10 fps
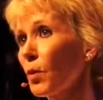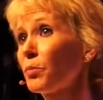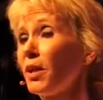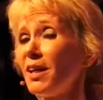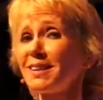
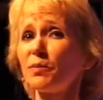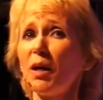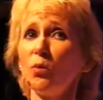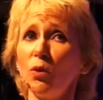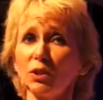Plus,
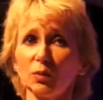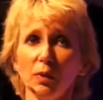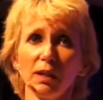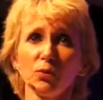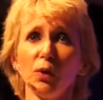about once a
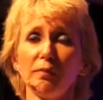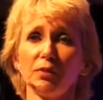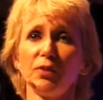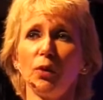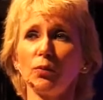month, we'll have a
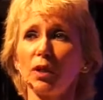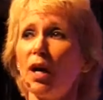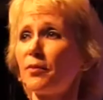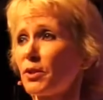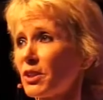phone
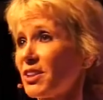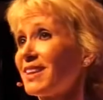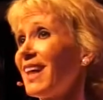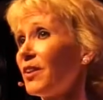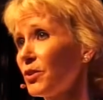conference
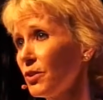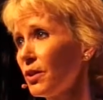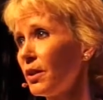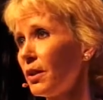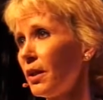together.
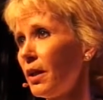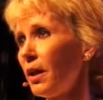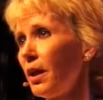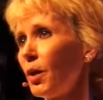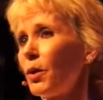
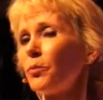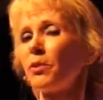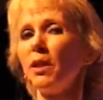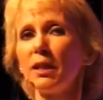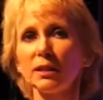
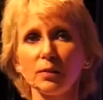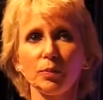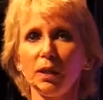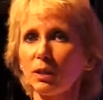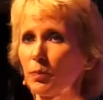Plus,
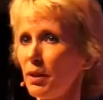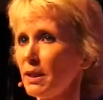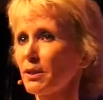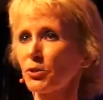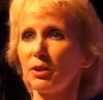
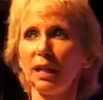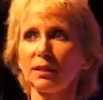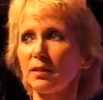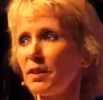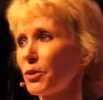there's
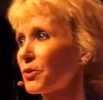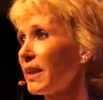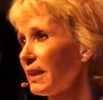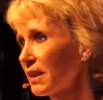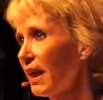lots of other
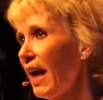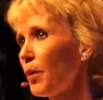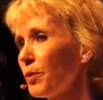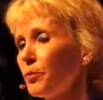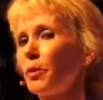things that
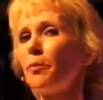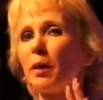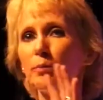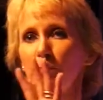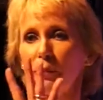happen. But
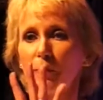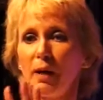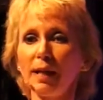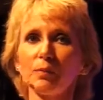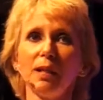my
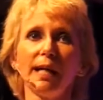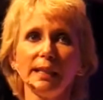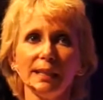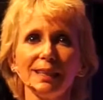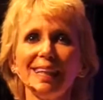bottom
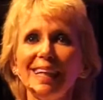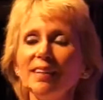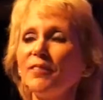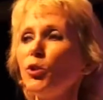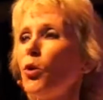line is,
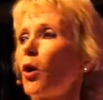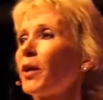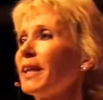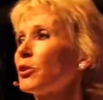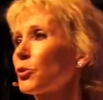if you are
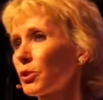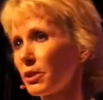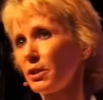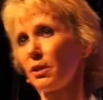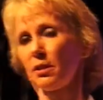
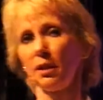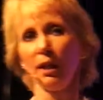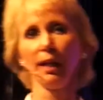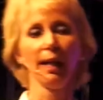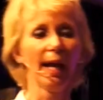interested
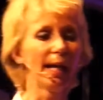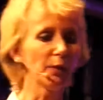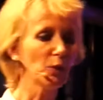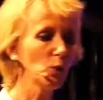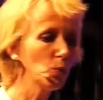
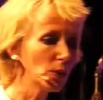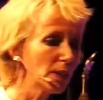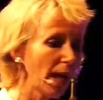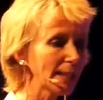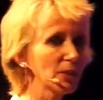and you would
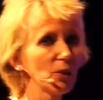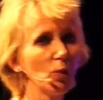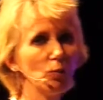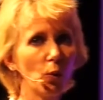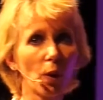like to
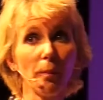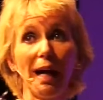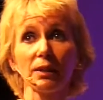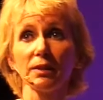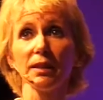know more
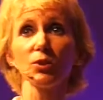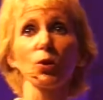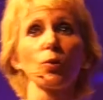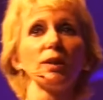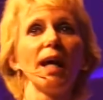about this
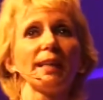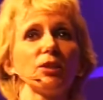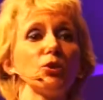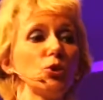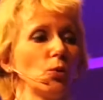or would like
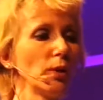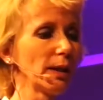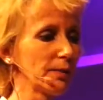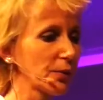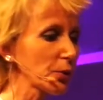to
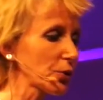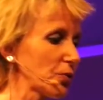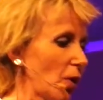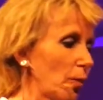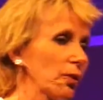join, first
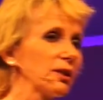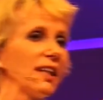of all, I'm going